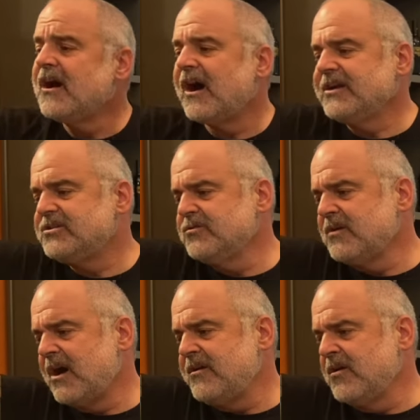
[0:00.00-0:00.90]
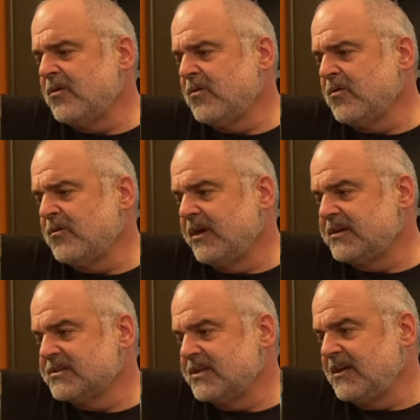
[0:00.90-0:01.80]
I do not know, it
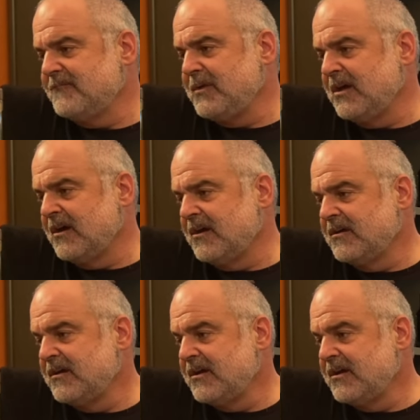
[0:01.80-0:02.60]
doesn't give me a